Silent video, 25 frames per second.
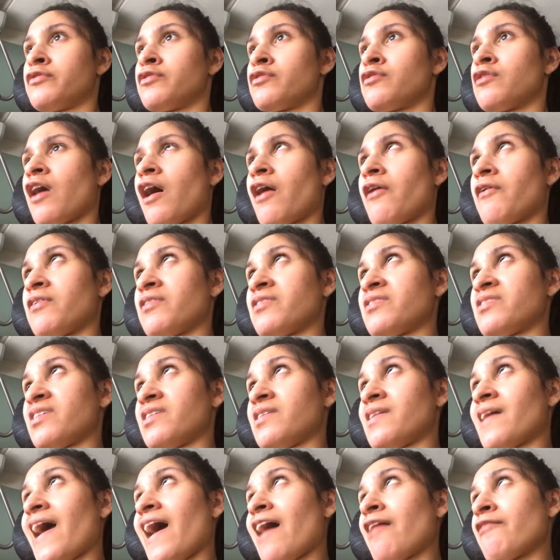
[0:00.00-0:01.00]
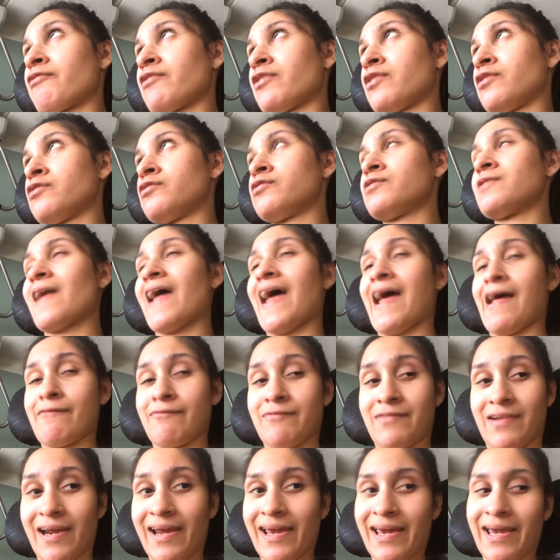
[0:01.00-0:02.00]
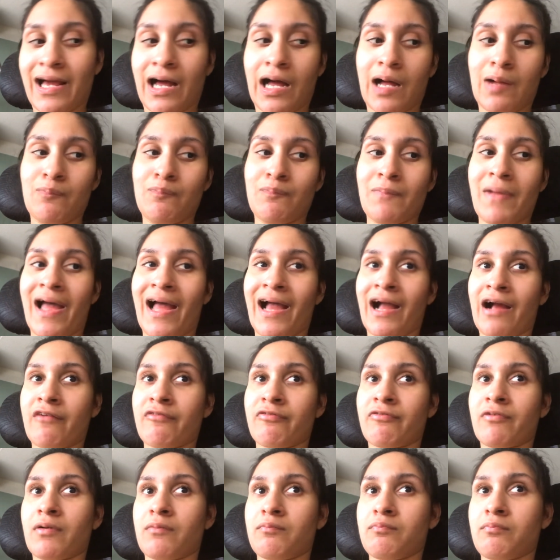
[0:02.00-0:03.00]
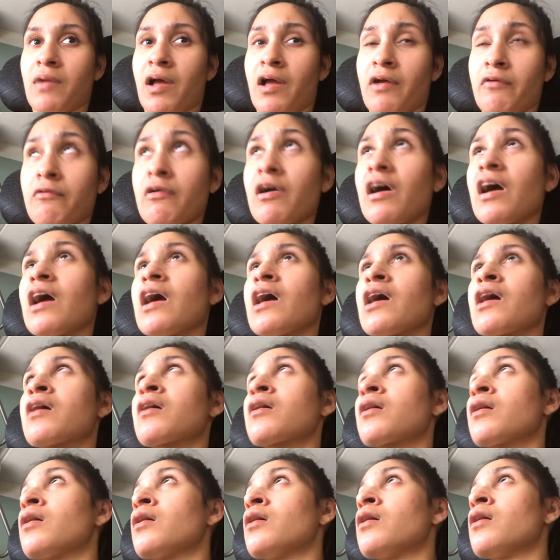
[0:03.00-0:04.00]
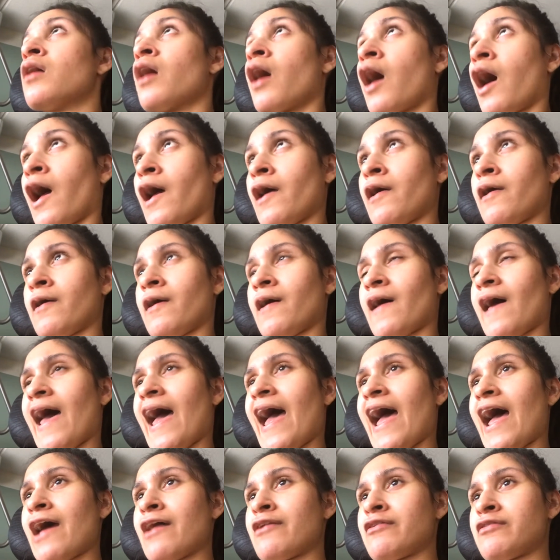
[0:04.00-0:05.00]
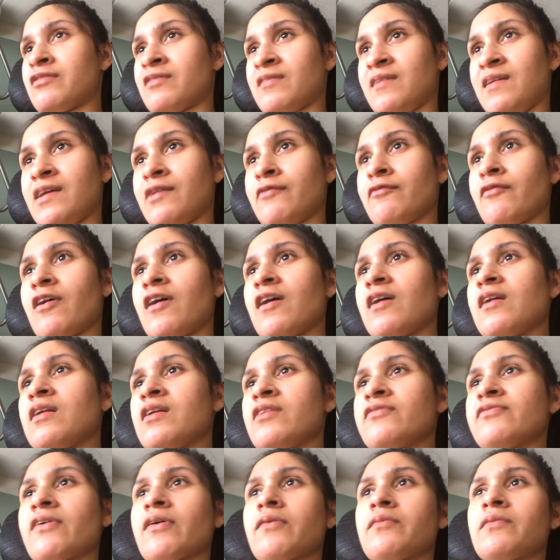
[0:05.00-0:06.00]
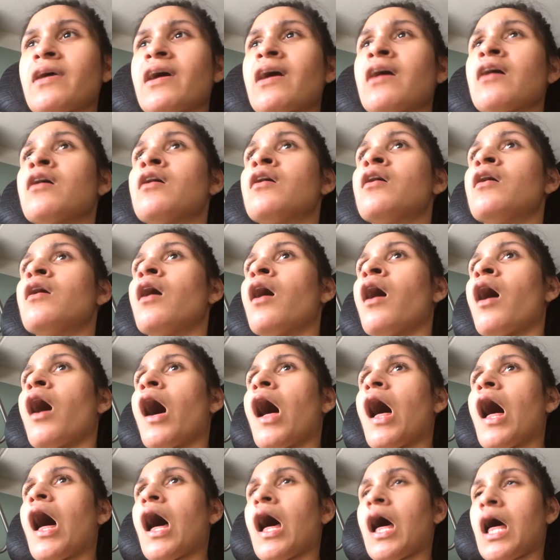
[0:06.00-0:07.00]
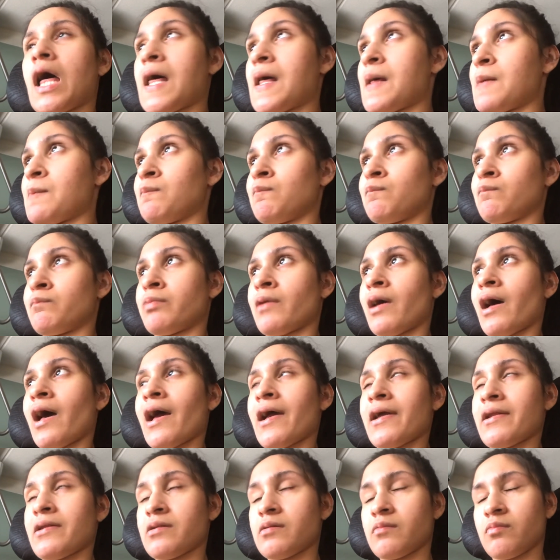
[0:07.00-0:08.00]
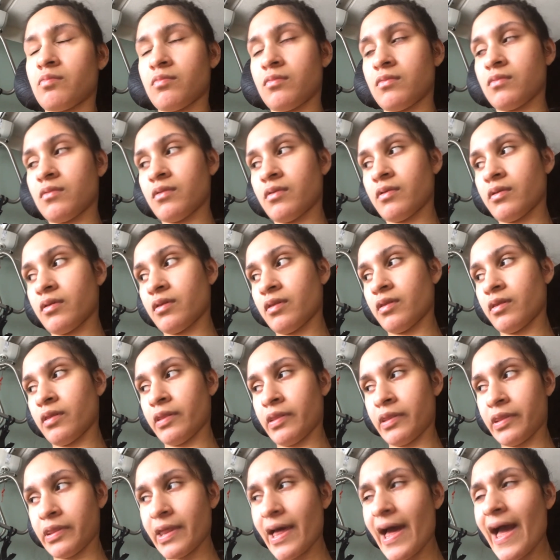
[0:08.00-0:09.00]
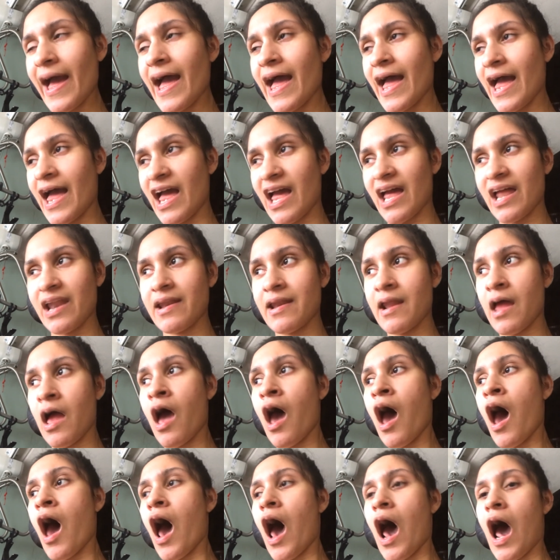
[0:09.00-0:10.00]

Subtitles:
2 hours in the afternoon, after I come back from my work, I had to leave early from there, but then